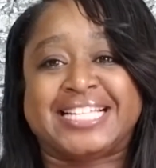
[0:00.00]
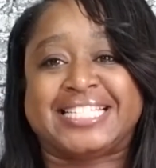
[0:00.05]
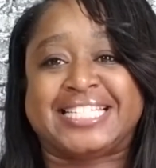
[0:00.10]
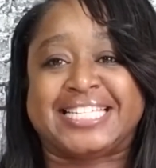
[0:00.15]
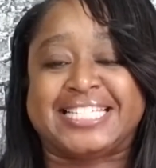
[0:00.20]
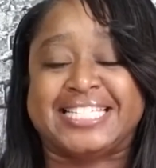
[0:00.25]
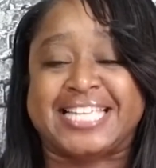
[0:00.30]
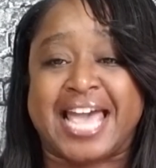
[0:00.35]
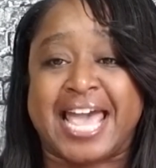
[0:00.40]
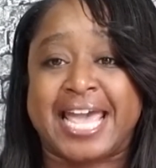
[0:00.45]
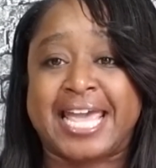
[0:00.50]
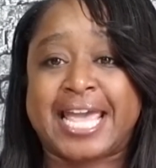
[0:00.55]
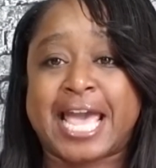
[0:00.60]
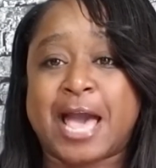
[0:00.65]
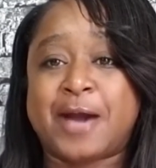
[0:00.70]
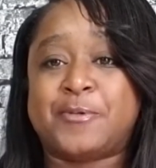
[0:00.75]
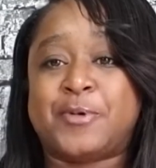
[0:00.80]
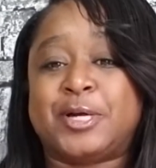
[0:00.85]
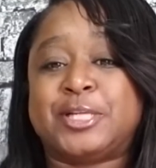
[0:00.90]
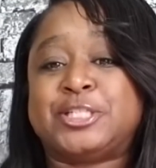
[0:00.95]
Today,
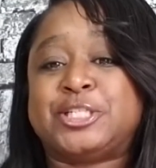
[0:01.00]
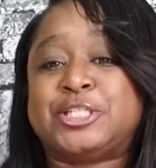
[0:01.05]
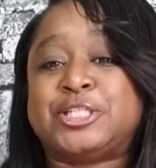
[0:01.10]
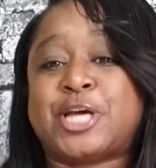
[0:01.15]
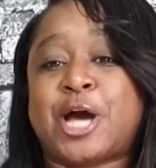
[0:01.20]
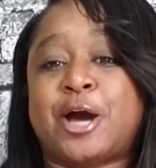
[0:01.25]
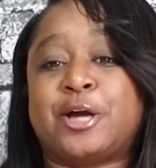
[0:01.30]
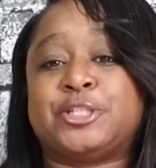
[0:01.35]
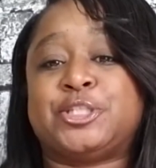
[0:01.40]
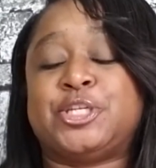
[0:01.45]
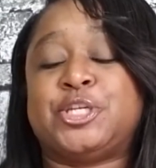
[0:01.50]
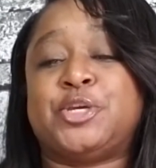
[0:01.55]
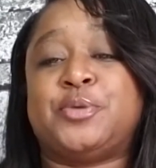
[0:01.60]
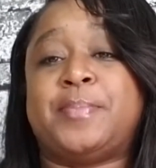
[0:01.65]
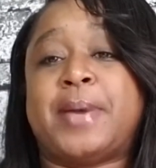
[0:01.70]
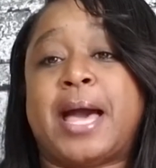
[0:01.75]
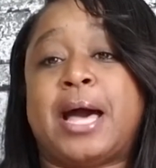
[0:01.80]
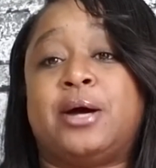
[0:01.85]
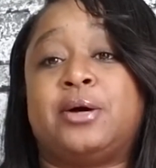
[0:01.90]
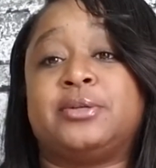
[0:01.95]
I want to talk to you
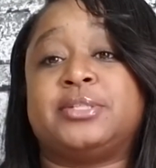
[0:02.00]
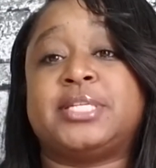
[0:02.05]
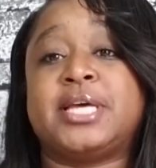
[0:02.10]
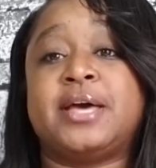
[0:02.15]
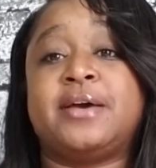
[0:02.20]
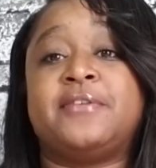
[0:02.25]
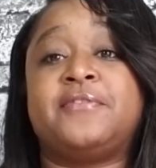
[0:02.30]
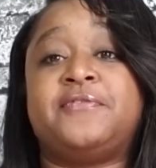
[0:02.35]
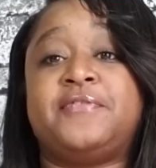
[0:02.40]
about